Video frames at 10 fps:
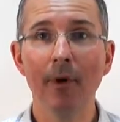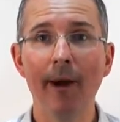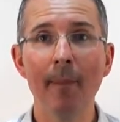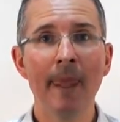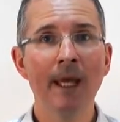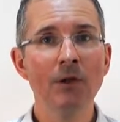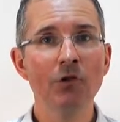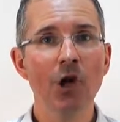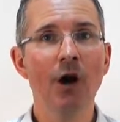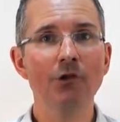All right,
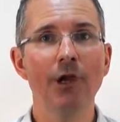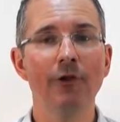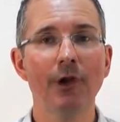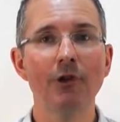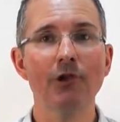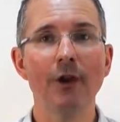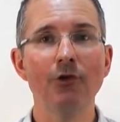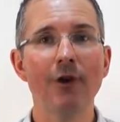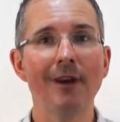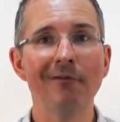charges on
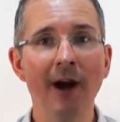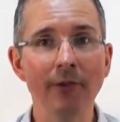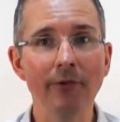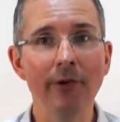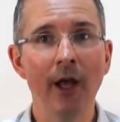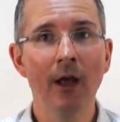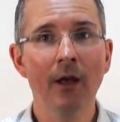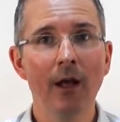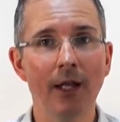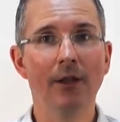exchange traded funds,
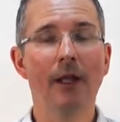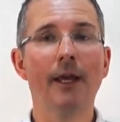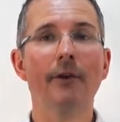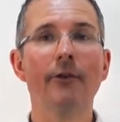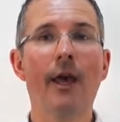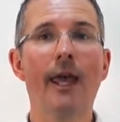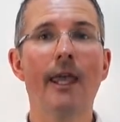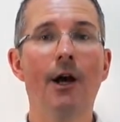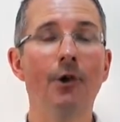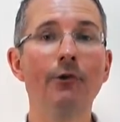unlike,
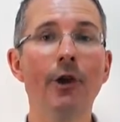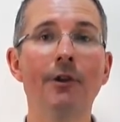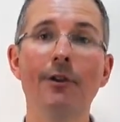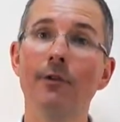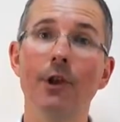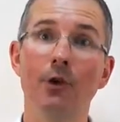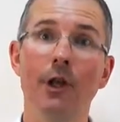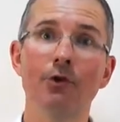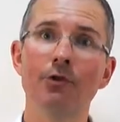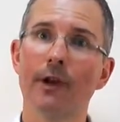say, an alternative, the
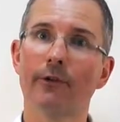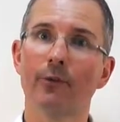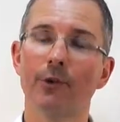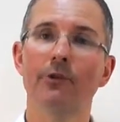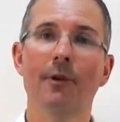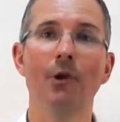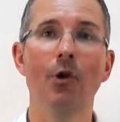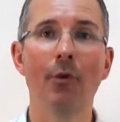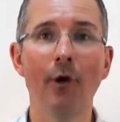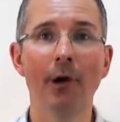unit trust, which is something
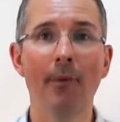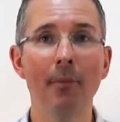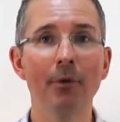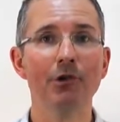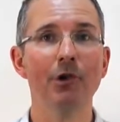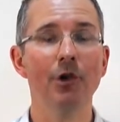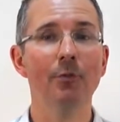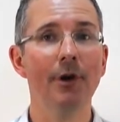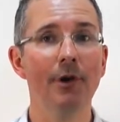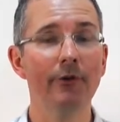your broker might push at
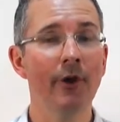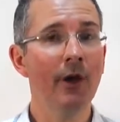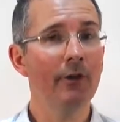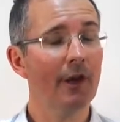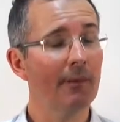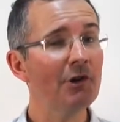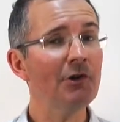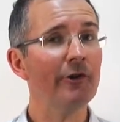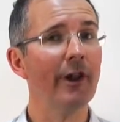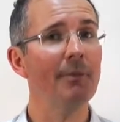you because the
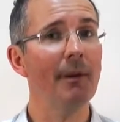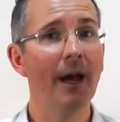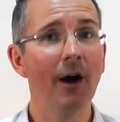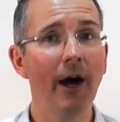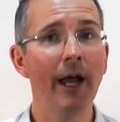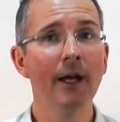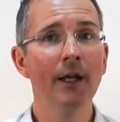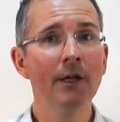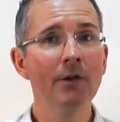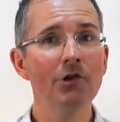commissions tend to be a bit higher,
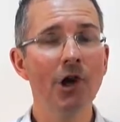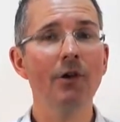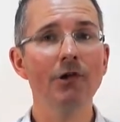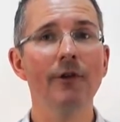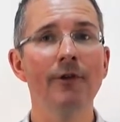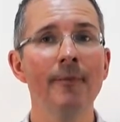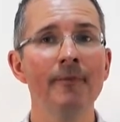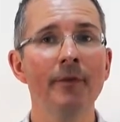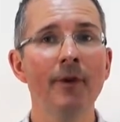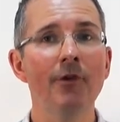charges
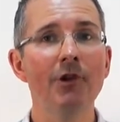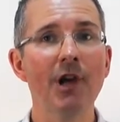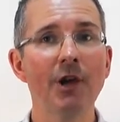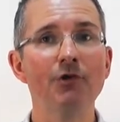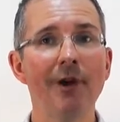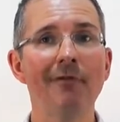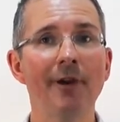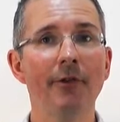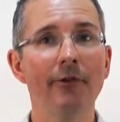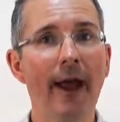for exchange traded
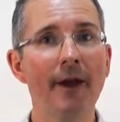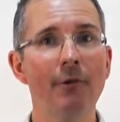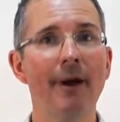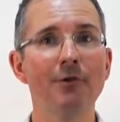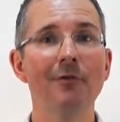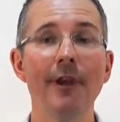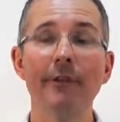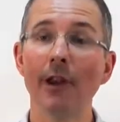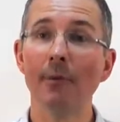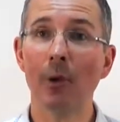funds, annual management
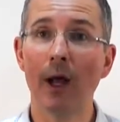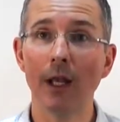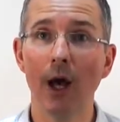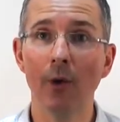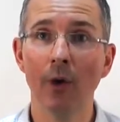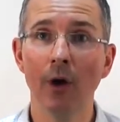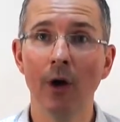fees tend to be quite low.